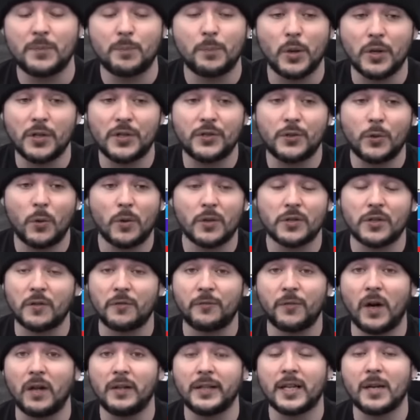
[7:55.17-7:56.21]
These bookstores are
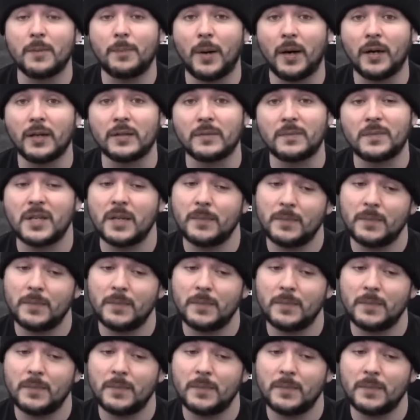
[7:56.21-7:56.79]
falling apart.